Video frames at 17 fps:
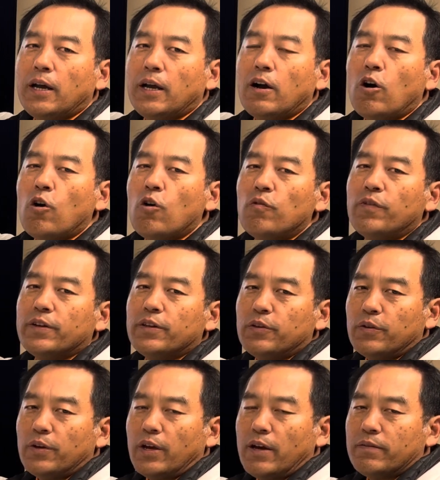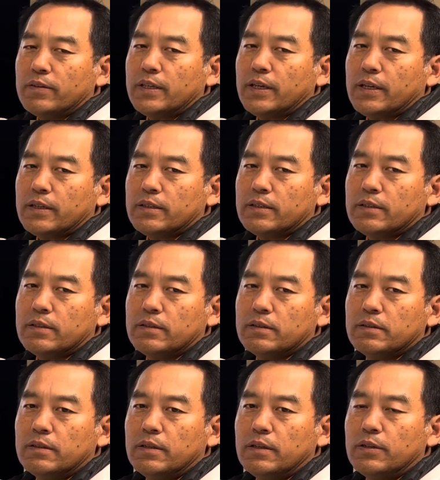how often do you have sex.
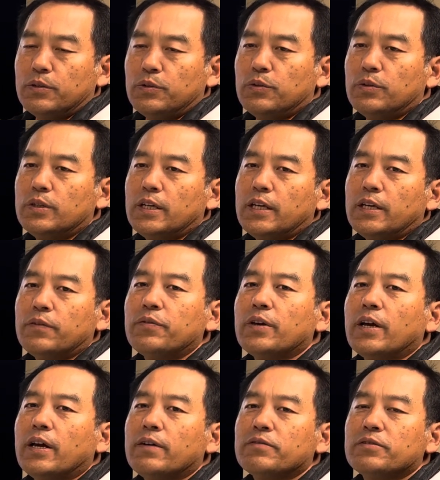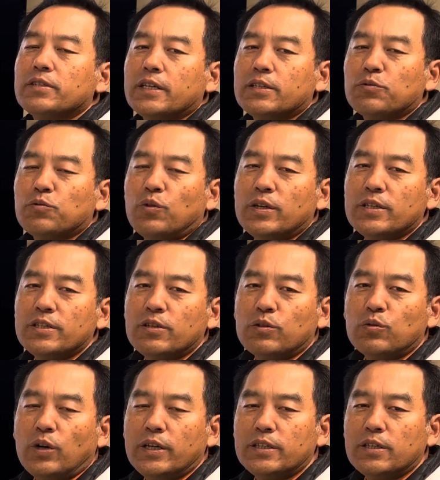Usually if you have sex once or
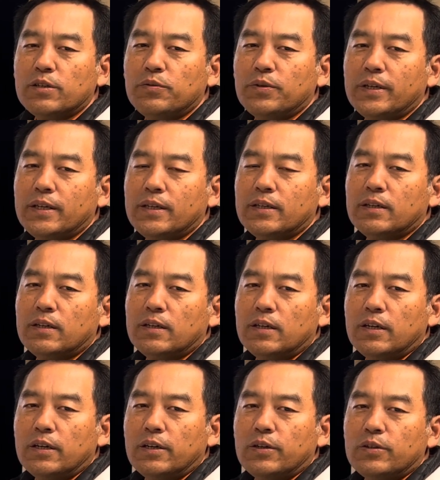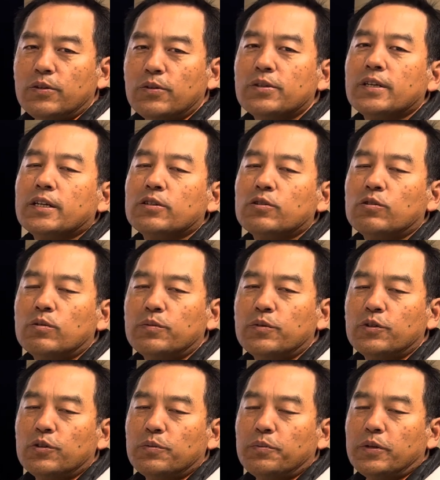twice a week, your sex hormone
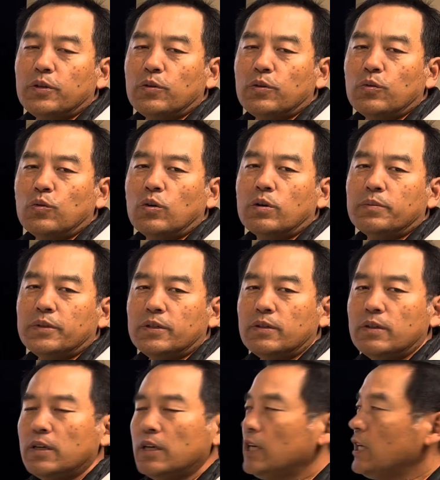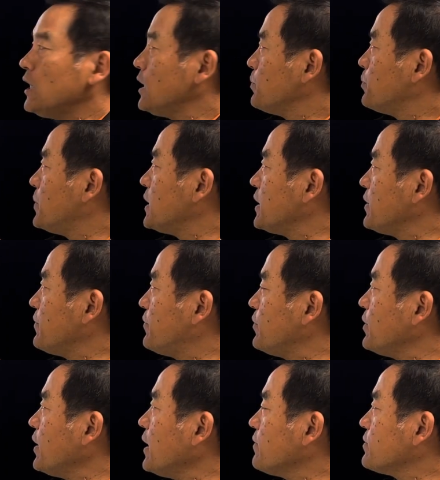should be normal. But if
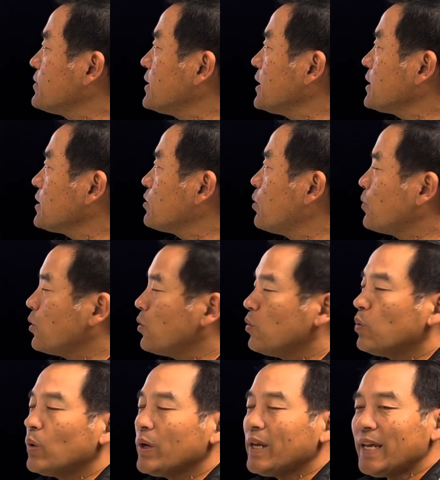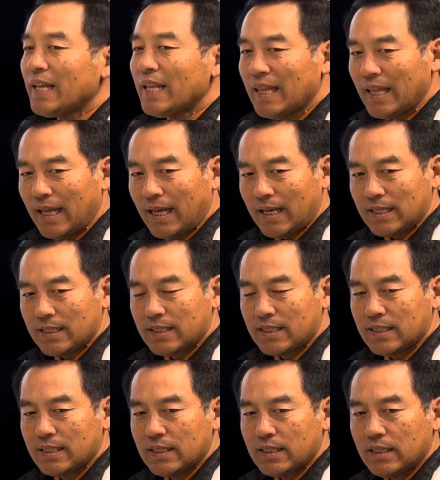you have sex hormone way
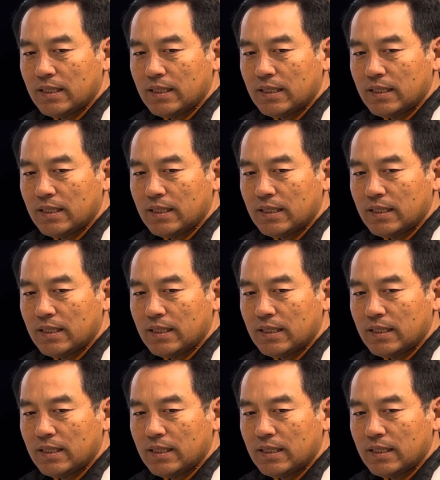less,